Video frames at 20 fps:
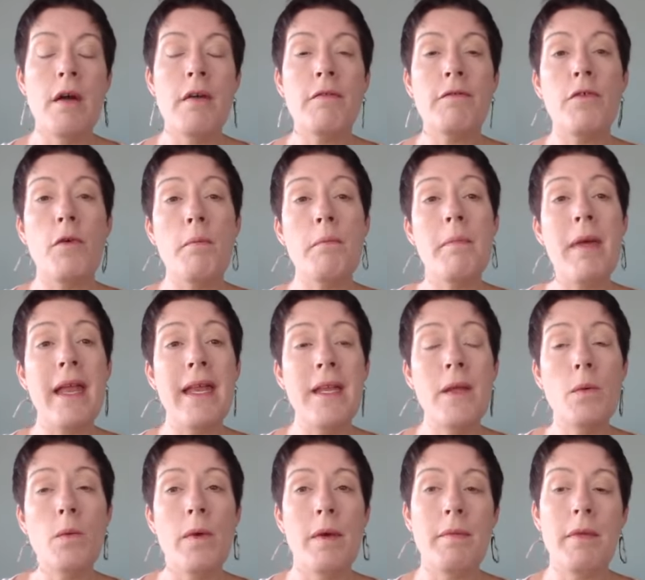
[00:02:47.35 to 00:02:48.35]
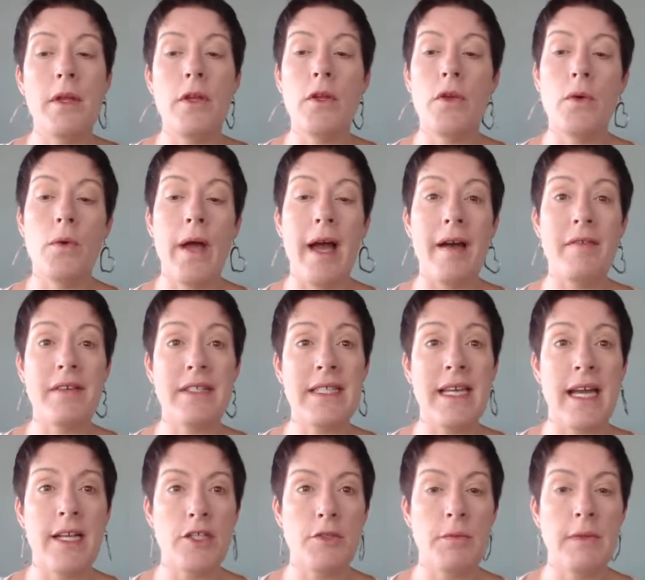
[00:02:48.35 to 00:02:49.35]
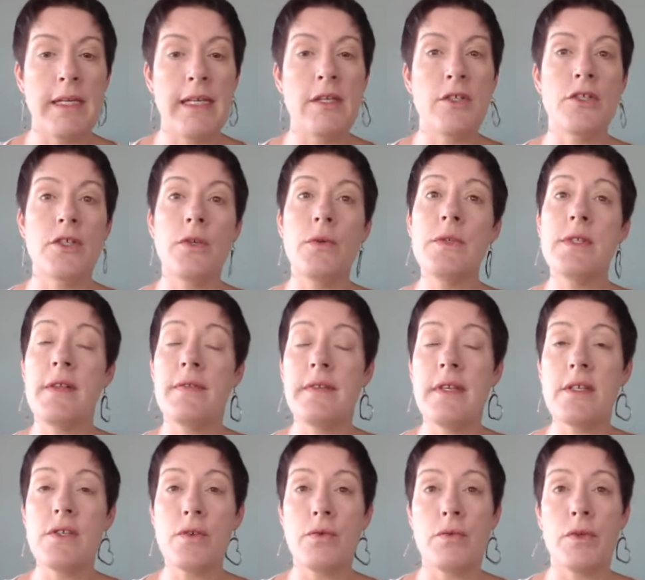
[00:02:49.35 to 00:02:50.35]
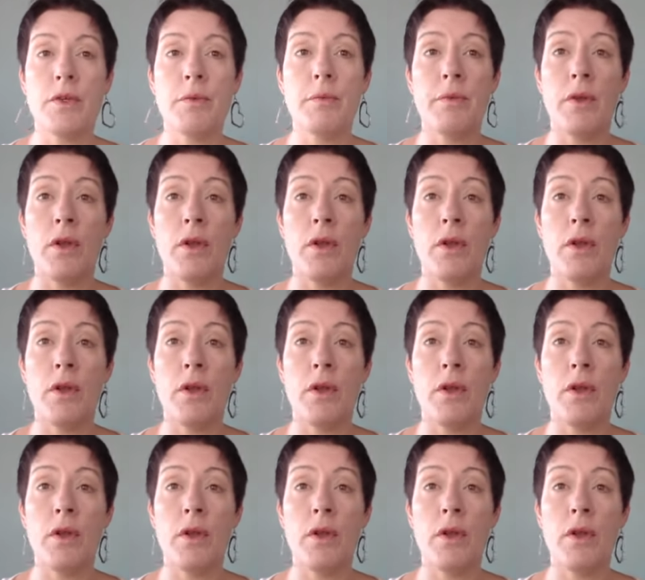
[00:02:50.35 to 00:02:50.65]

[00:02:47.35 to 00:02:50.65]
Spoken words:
For many women who have attachment issues, in this group,